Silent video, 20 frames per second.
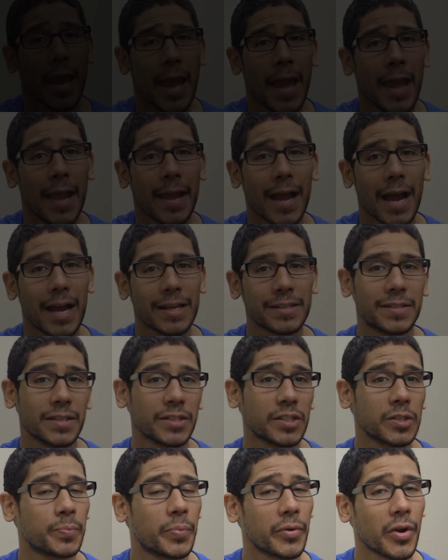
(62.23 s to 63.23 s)
Hey guys,
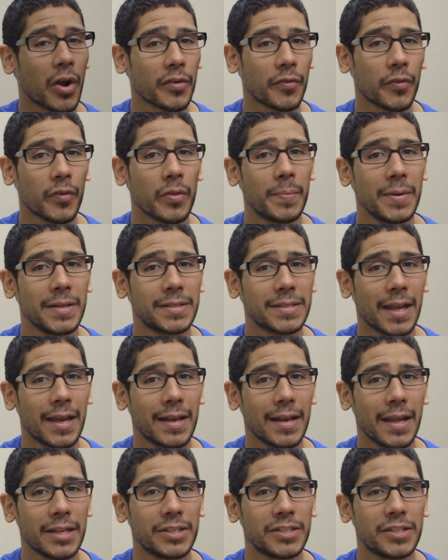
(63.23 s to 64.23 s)
this is Bernardo from the
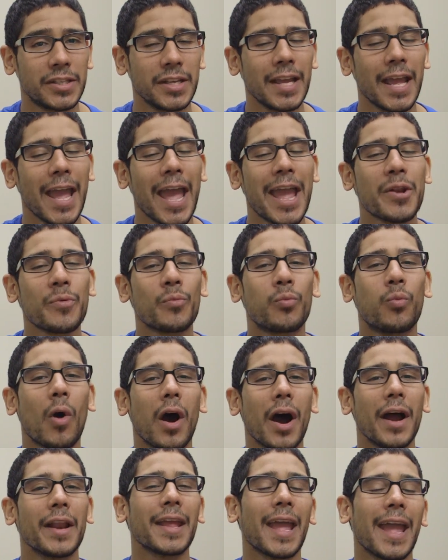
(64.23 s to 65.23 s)
BTN HD, and
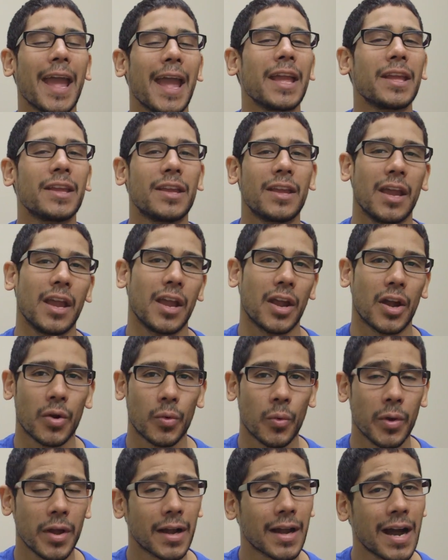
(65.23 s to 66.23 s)
what a year!
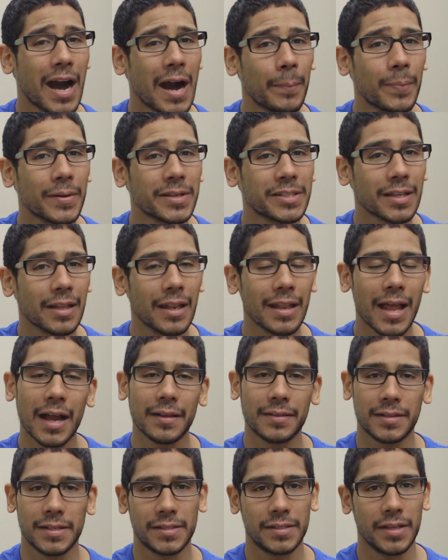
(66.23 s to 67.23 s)
We accomplished a
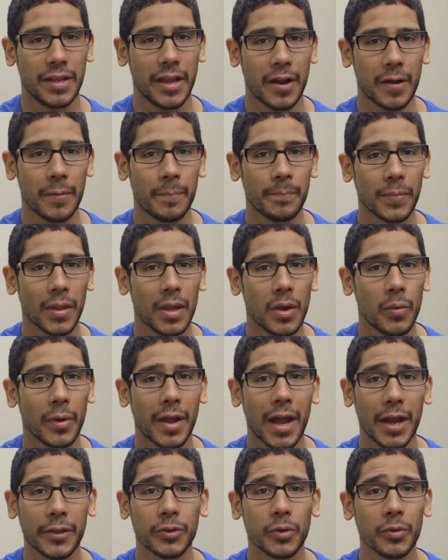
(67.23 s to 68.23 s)
lot this year. We
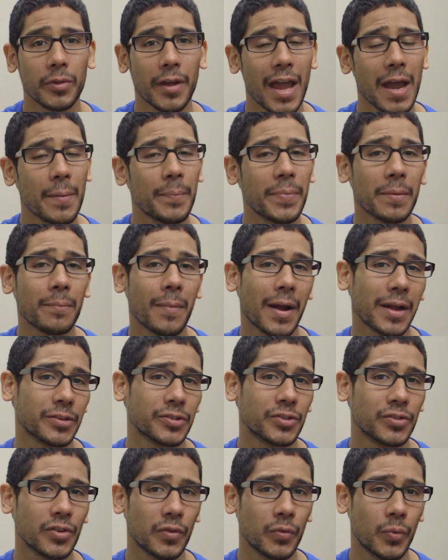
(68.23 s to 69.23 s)
got through the epic
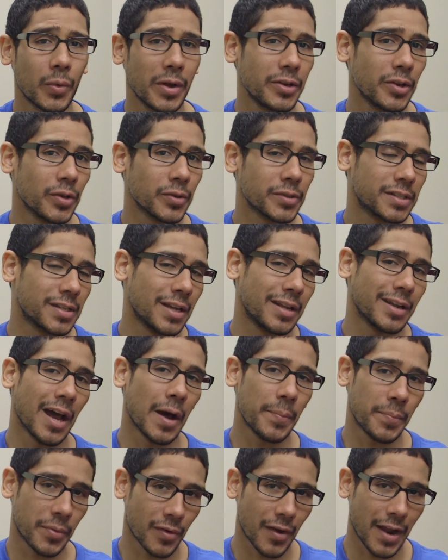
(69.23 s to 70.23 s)
Microsoft Windows 10
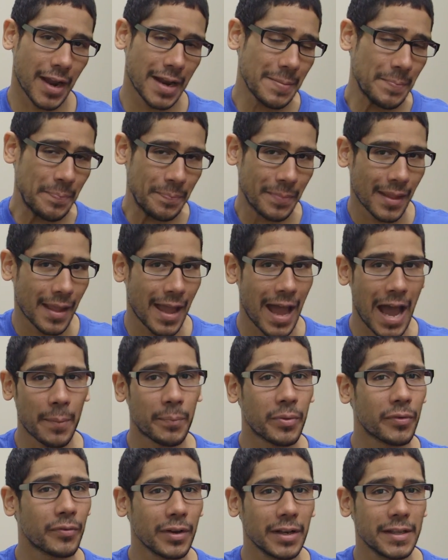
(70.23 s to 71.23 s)
upgrade,
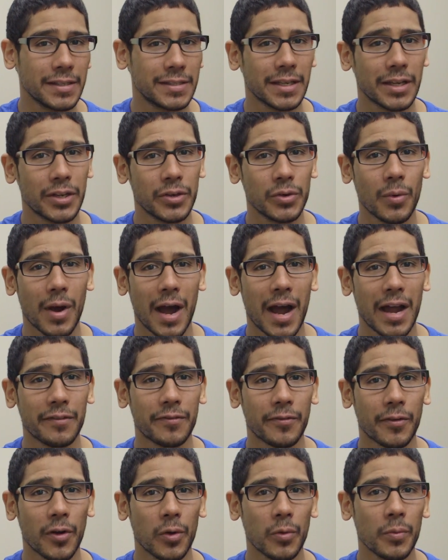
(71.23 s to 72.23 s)
Apple releasing a new
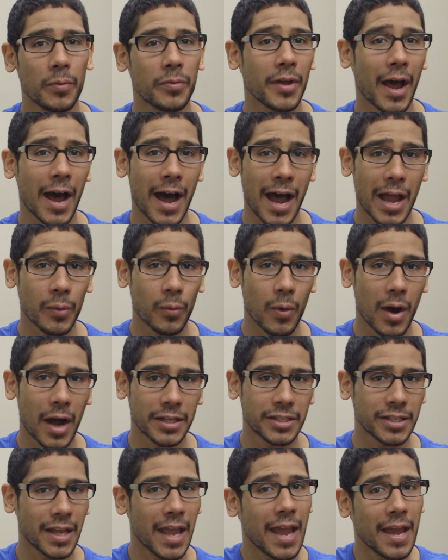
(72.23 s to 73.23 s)
iPhone, the
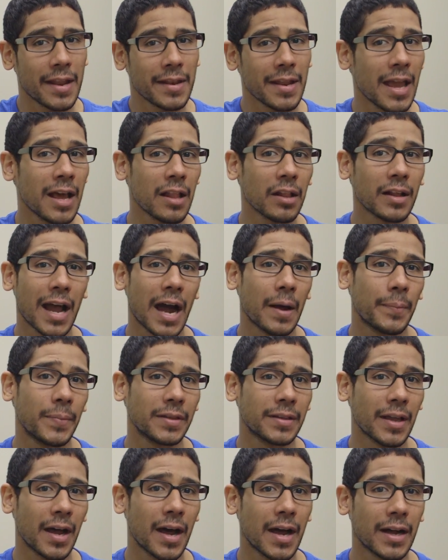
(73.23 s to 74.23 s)
iWatch, and El
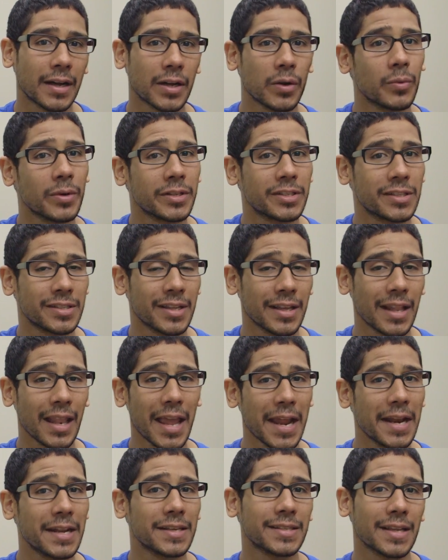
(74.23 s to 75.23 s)
Capitan, which is the
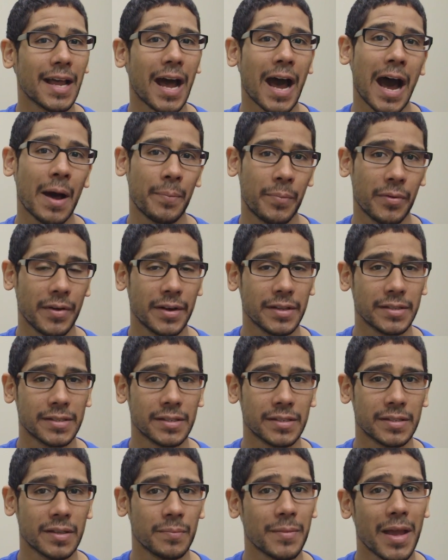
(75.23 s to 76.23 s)
latest operating
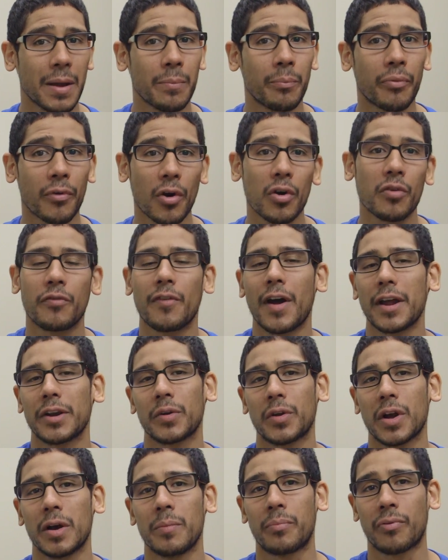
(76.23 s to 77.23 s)
system that broke Final
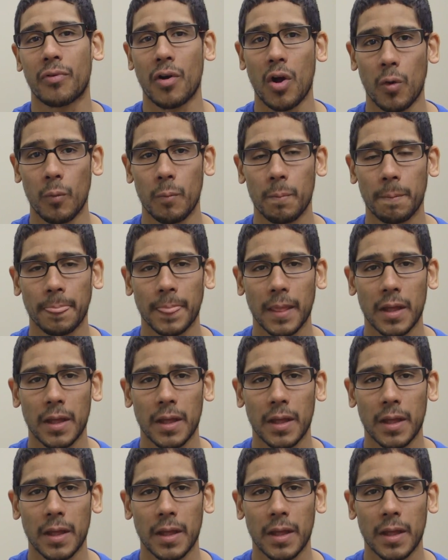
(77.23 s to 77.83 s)
Cut Pro.